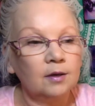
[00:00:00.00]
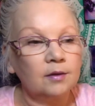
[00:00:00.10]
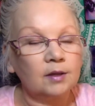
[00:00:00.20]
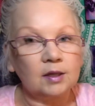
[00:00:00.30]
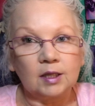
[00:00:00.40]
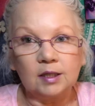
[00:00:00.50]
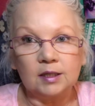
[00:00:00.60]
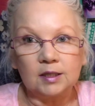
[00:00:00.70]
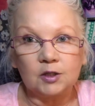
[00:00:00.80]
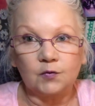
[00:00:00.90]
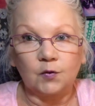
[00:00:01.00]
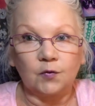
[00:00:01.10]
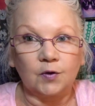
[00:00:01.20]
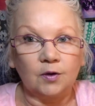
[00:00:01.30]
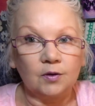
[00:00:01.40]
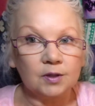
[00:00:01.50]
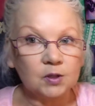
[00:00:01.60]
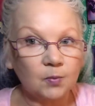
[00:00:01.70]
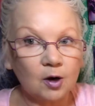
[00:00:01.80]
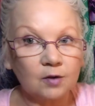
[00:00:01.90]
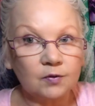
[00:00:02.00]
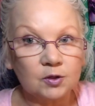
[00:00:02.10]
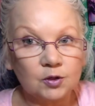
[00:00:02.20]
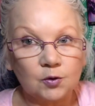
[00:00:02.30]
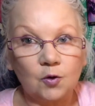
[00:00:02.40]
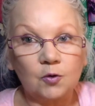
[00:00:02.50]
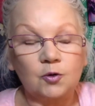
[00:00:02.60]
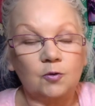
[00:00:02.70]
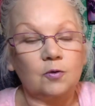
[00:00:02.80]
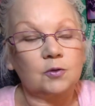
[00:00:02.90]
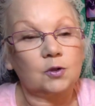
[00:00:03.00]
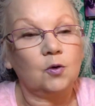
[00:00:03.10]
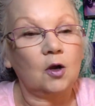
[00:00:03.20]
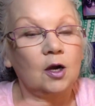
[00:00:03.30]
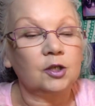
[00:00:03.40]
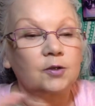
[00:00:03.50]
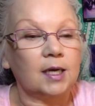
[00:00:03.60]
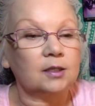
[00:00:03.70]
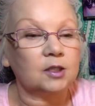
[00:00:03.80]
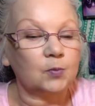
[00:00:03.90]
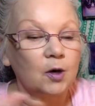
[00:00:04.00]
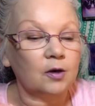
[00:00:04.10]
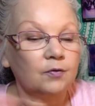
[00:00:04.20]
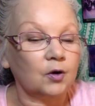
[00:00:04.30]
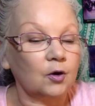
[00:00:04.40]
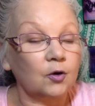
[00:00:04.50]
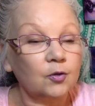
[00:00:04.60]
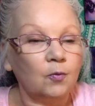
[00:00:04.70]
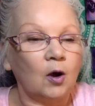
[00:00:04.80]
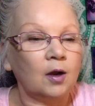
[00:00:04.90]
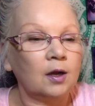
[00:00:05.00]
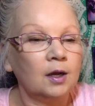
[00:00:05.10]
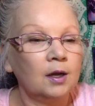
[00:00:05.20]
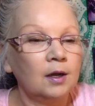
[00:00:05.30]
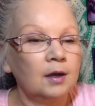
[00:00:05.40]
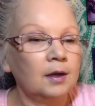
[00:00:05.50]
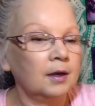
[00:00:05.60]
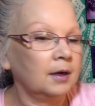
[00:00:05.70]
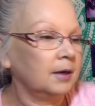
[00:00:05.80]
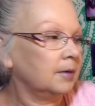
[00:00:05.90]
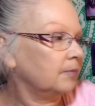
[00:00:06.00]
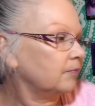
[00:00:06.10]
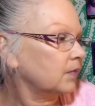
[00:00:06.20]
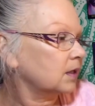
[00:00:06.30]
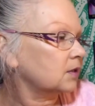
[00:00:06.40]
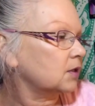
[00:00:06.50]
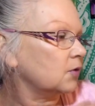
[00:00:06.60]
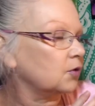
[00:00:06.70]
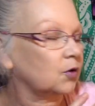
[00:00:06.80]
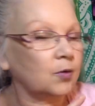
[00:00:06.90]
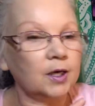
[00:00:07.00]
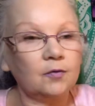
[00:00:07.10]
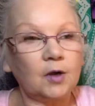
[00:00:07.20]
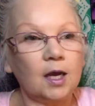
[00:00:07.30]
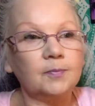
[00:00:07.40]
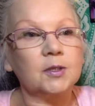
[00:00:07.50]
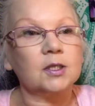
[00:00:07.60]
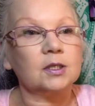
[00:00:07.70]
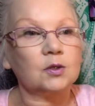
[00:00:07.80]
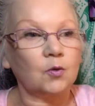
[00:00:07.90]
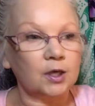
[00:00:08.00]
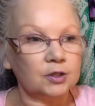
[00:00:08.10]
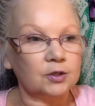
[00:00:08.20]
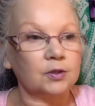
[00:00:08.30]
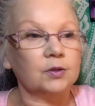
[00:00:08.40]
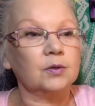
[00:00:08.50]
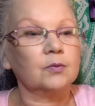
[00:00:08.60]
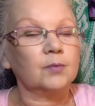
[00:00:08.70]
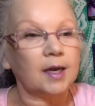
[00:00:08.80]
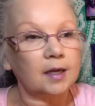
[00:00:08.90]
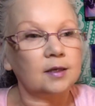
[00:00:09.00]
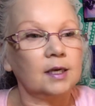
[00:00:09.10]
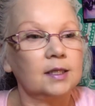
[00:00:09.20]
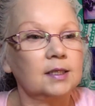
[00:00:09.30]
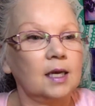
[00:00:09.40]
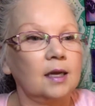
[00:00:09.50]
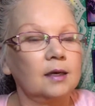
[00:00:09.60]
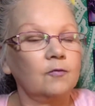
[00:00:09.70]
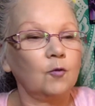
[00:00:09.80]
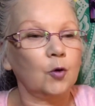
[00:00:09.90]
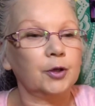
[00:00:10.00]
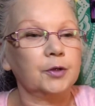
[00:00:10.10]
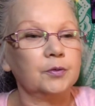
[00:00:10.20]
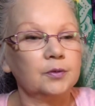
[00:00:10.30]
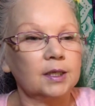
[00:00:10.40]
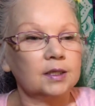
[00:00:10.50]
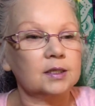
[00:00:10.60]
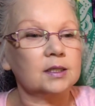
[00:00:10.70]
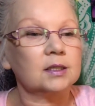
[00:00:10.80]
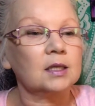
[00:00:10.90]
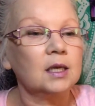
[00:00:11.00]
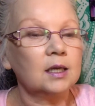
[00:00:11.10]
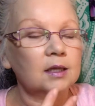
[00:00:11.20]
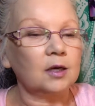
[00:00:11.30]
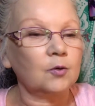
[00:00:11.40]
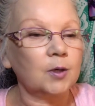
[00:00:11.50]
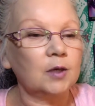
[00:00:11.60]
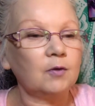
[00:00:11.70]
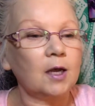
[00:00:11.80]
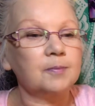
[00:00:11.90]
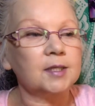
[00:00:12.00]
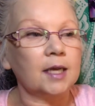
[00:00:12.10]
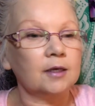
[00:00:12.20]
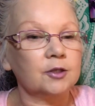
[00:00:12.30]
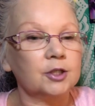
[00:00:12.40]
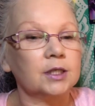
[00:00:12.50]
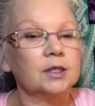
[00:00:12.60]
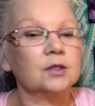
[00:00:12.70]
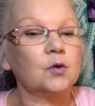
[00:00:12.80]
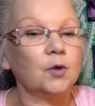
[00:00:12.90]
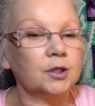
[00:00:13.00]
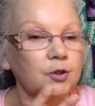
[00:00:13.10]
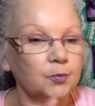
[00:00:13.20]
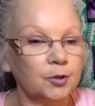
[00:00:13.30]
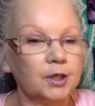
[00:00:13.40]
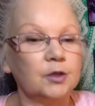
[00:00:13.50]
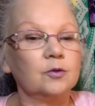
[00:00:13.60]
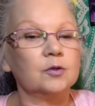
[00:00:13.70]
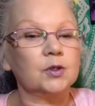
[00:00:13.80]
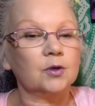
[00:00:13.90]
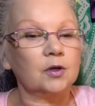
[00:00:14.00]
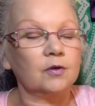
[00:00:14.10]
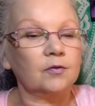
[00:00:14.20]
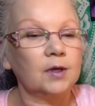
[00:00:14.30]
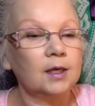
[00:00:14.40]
that they need to fulfill. It's part of their soul contract. It's part of their earth walk. So the Queen of Cups is going to recognize that for you. Like, this is that Queen of Cups energy is going to bring you sort of,